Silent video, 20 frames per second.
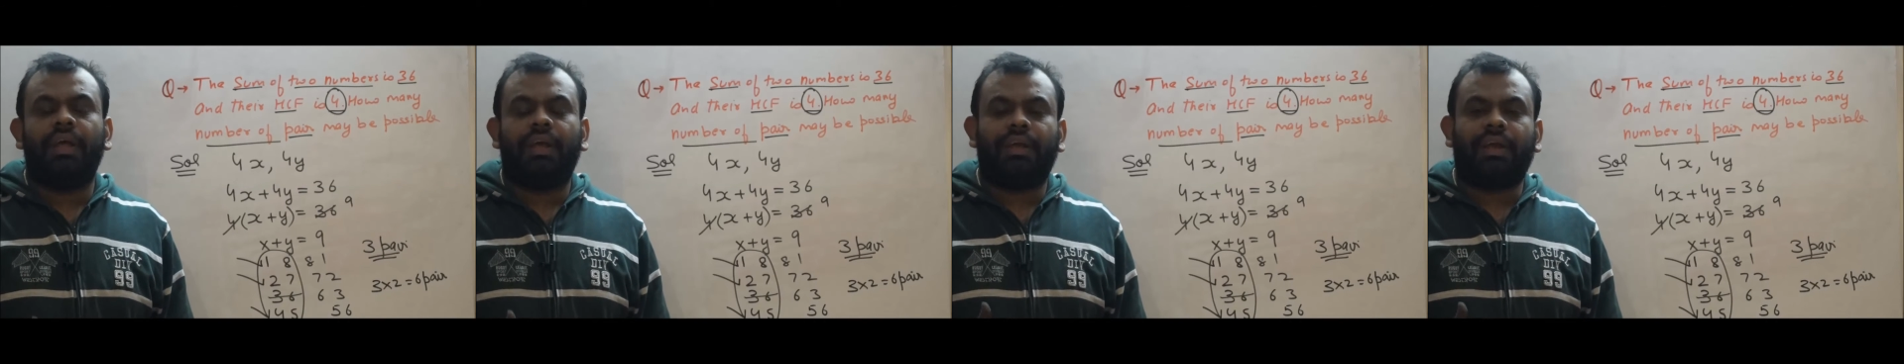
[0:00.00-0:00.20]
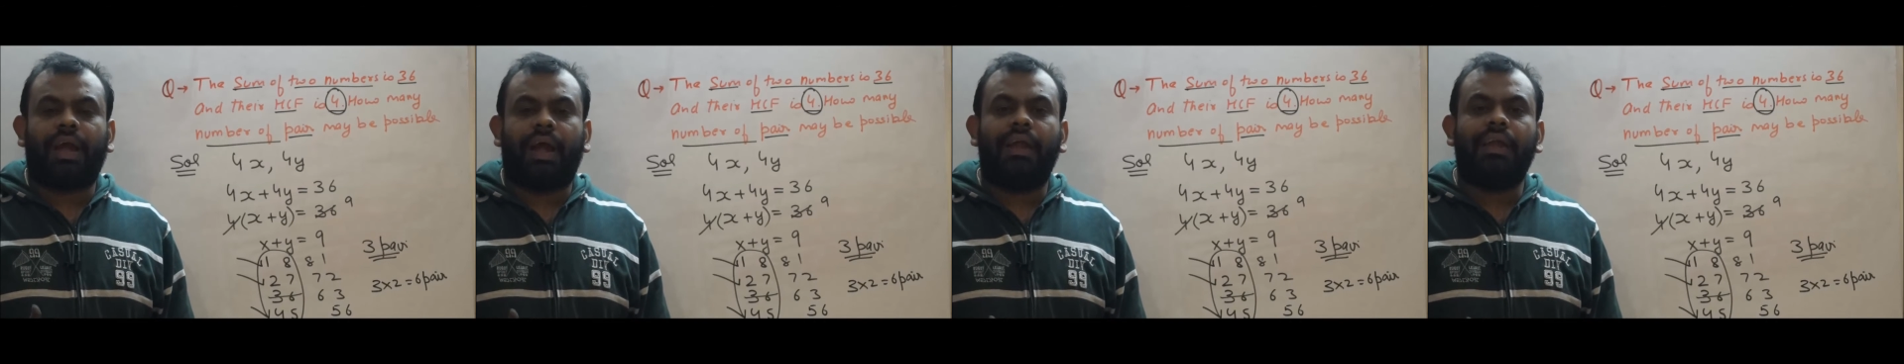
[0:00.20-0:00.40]

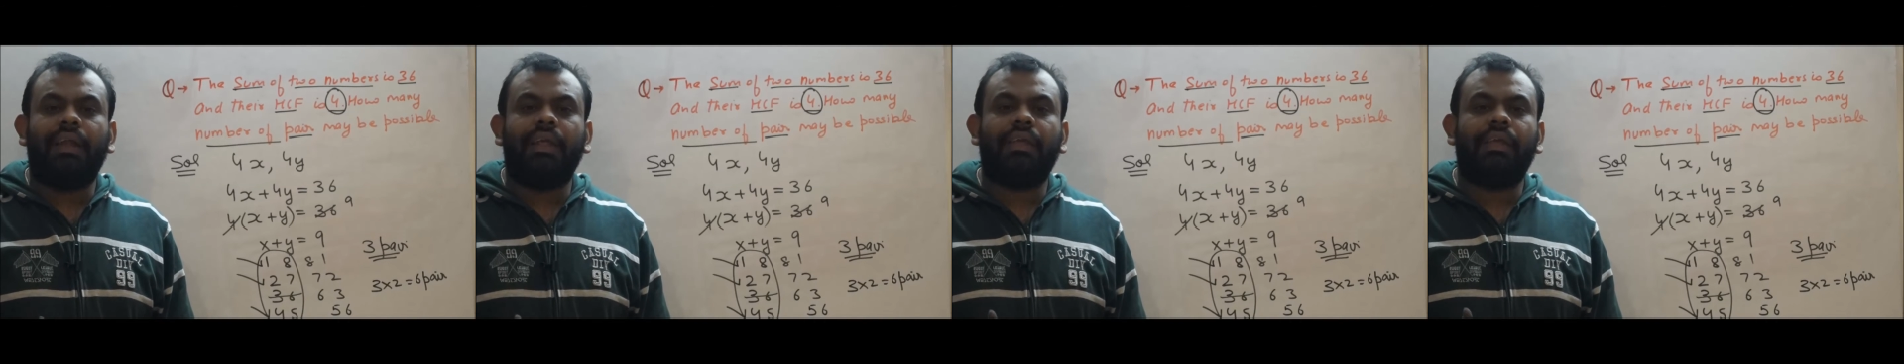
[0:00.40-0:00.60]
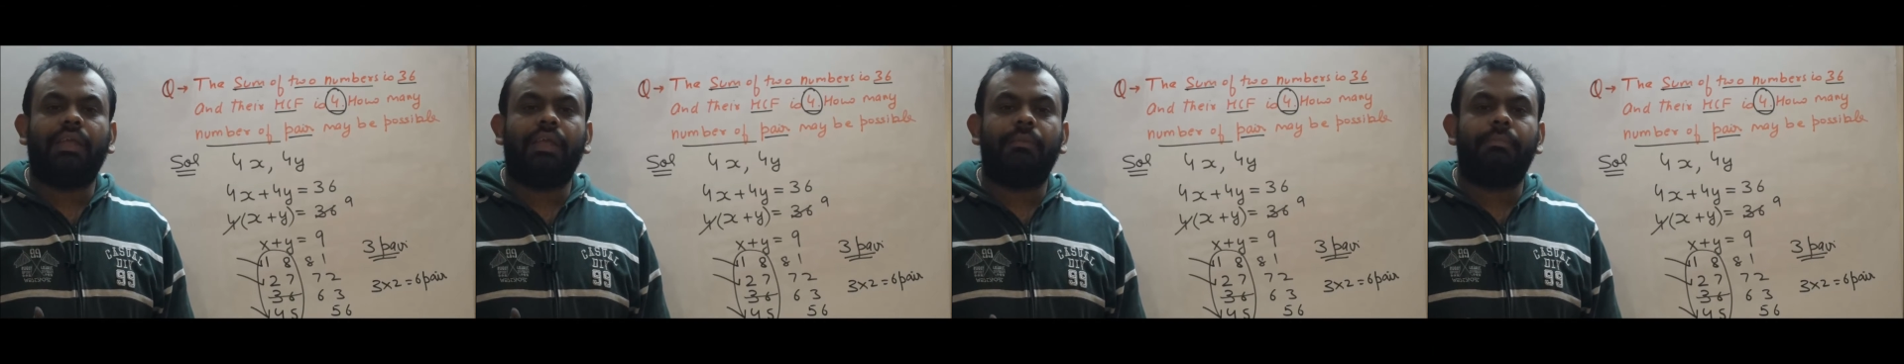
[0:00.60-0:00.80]

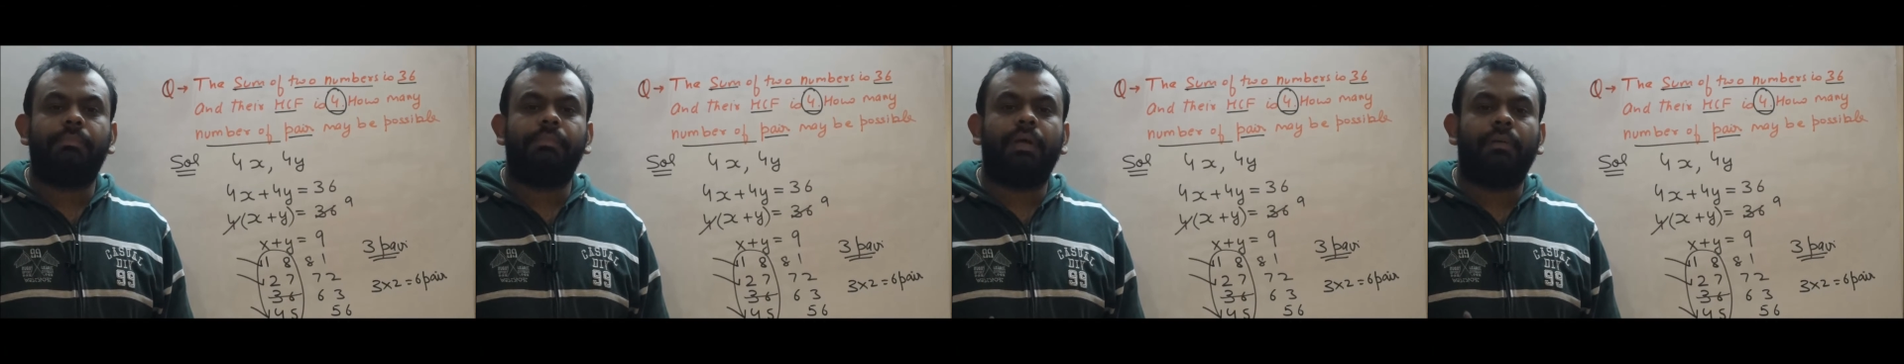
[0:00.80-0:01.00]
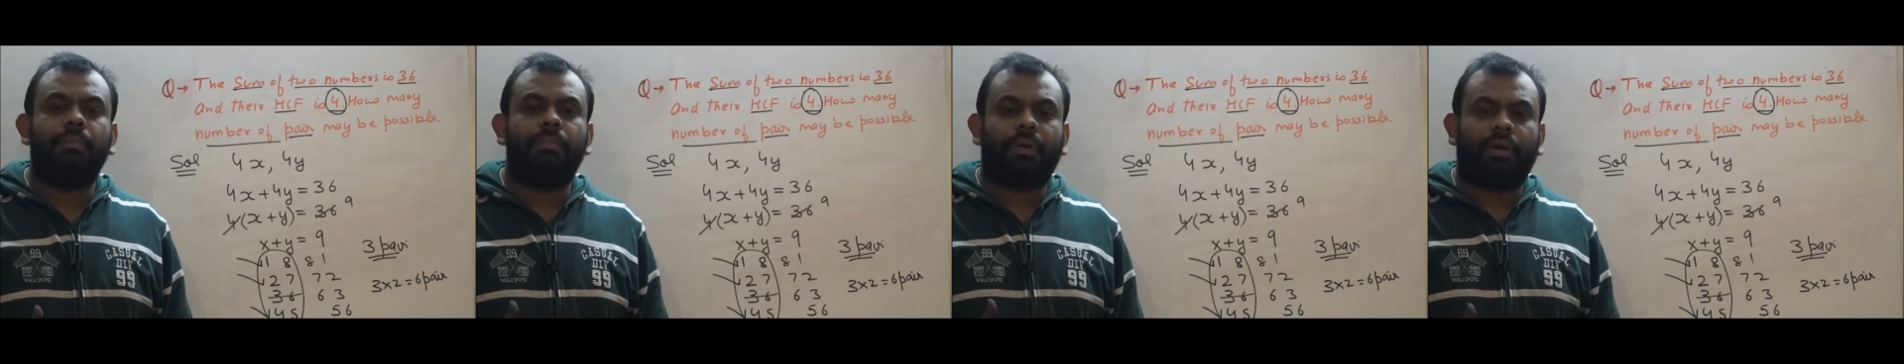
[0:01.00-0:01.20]
Kindly
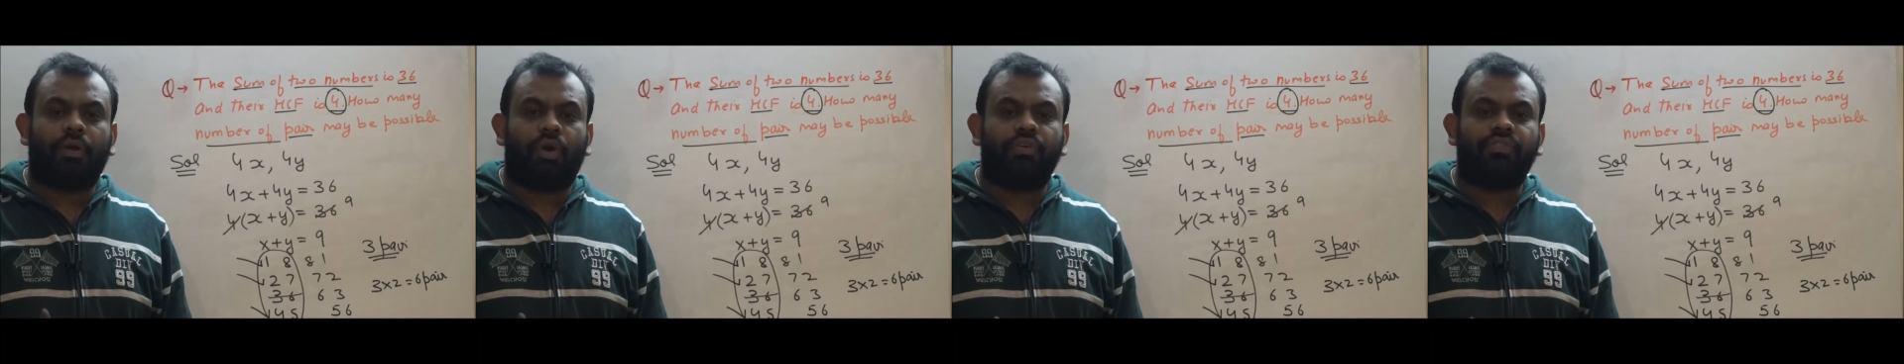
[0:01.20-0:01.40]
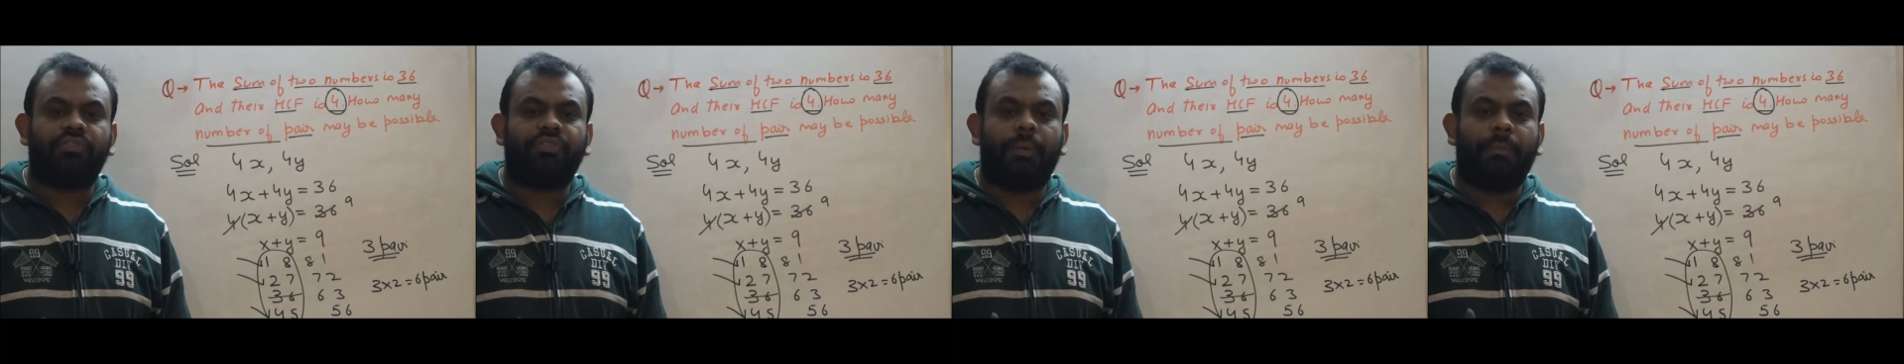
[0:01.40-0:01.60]
keep the
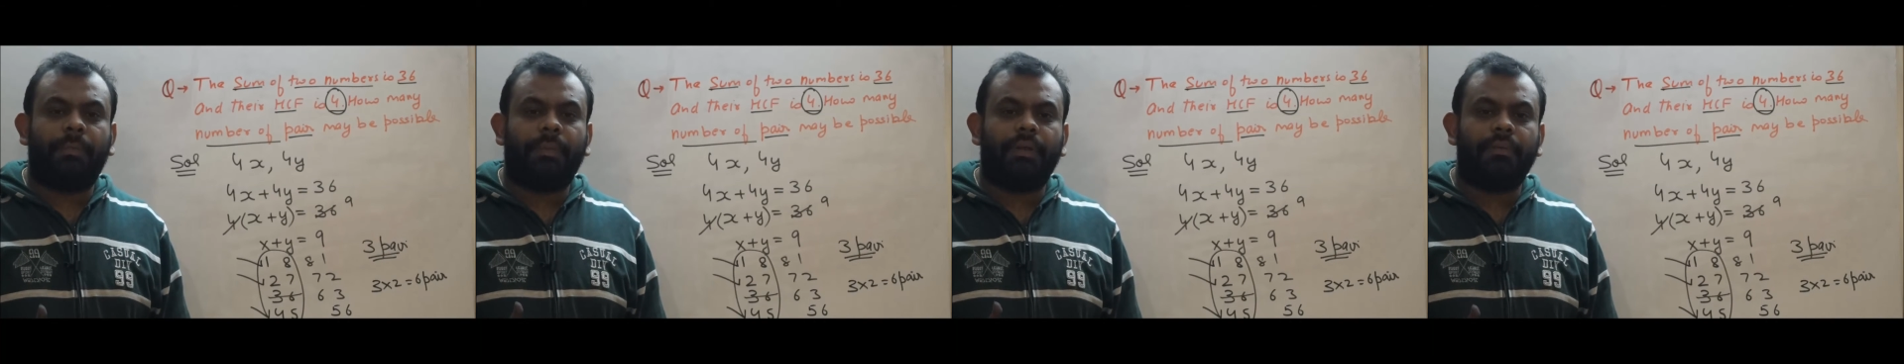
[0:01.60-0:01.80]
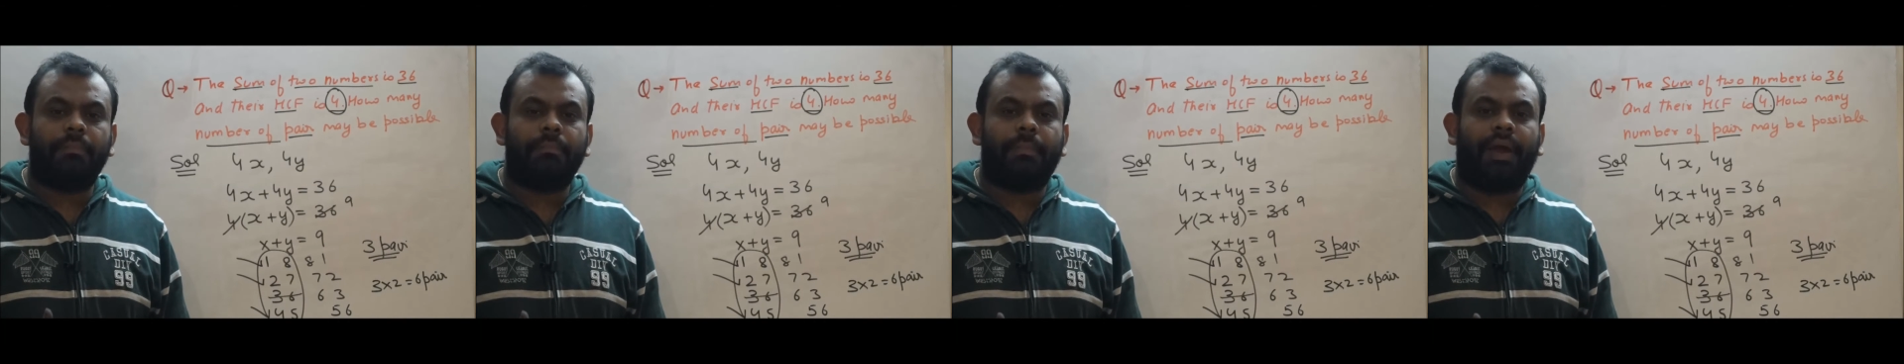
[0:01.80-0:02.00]
concept in